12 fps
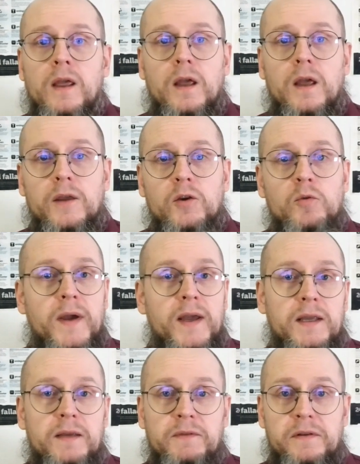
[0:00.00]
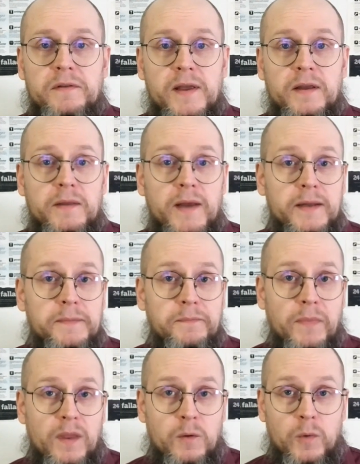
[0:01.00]
You may even think that
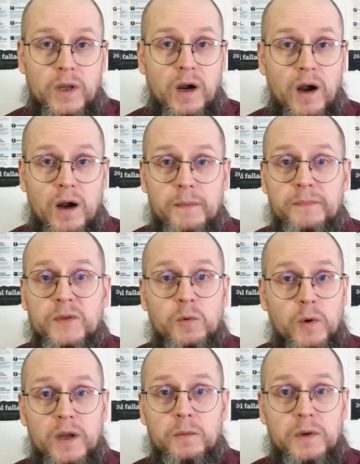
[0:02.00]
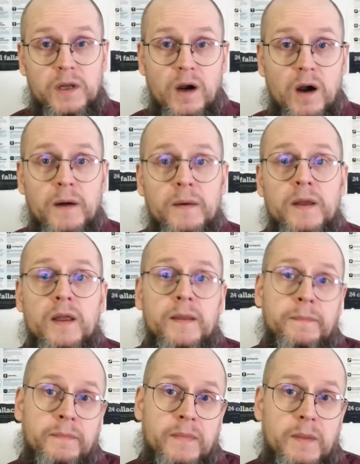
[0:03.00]
we are the way we are
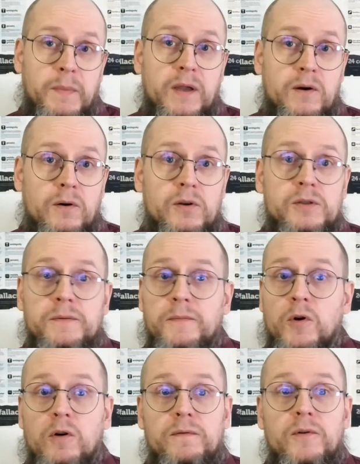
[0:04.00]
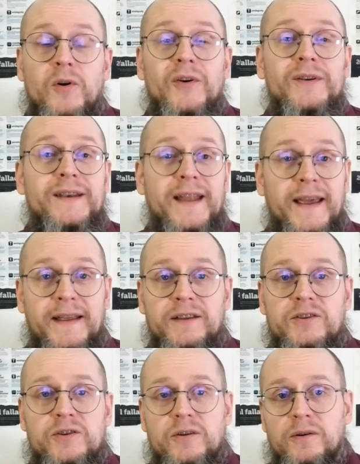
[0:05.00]
because of a
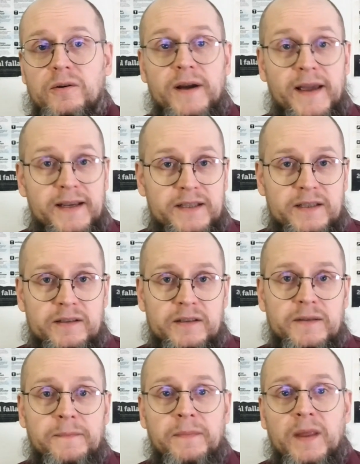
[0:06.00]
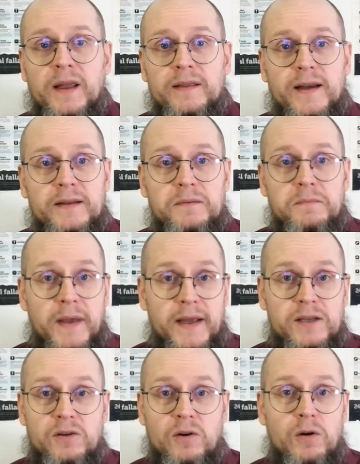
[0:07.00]
nature or essence that makes
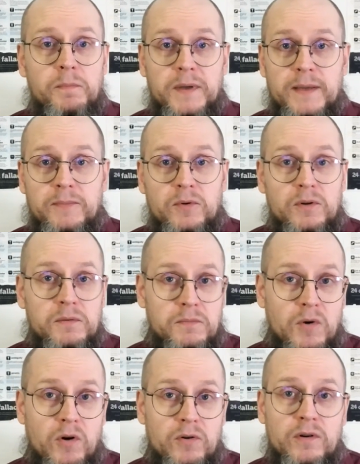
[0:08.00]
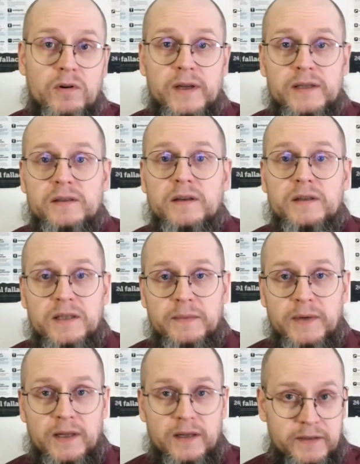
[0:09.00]
all people more or less
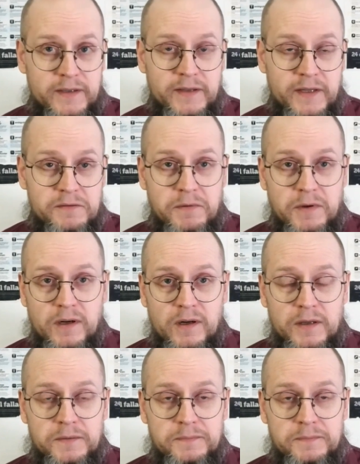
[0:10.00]
similar in this regard.